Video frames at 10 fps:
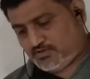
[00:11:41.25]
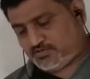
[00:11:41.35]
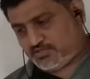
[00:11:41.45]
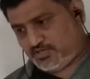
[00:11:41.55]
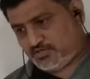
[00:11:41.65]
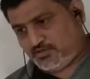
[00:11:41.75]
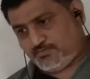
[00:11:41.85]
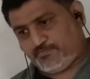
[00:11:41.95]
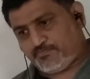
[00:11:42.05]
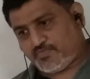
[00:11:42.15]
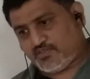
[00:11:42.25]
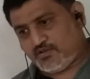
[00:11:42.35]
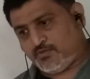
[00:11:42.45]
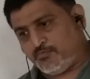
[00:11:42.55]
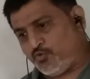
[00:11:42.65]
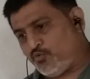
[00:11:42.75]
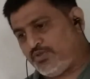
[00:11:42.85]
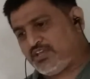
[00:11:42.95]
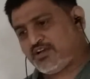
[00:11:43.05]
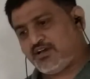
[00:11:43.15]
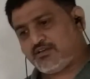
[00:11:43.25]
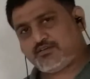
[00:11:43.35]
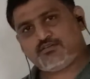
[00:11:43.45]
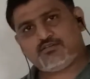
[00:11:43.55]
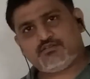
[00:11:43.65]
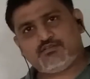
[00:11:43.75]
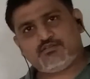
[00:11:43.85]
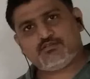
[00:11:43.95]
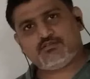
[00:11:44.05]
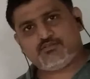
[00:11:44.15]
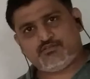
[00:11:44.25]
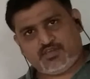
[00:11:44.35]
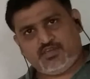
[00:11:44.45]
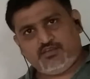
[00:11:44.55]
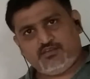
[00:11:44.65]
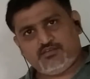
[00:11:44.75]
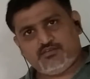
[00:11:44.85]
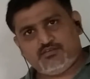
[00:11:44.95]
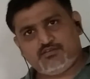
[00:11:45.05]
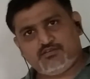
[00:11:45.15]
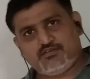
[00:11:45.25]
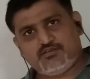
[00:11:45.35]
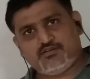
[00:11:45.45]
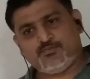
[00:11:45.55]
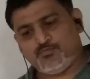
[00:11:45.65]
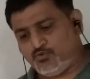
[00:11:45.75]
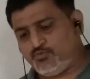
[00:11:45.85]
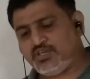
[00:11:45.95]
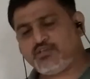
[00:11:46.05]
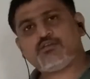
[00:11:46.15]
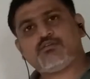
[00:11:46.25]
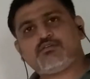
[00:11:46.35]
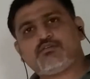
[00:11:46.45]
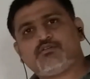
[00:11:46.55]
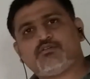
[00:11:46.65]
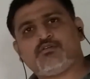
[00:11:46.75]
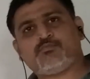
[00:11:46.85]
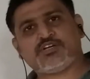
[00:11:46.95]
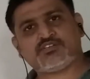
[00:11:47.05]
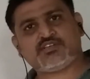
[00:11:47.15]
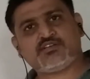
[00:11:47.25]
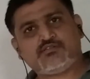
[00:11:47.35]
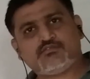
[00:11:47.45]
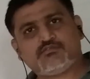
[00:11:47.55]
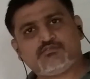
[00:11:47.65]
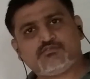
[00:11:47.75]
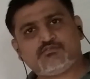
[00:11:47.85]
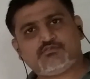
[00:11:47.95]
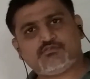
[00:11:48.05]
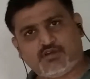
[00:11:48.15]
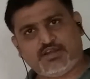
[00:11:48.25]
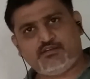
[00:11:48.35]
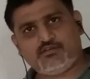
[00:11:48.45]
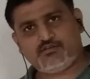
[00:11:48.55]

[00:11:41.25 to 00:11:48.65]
See, a moving car, okay, a moving person, right?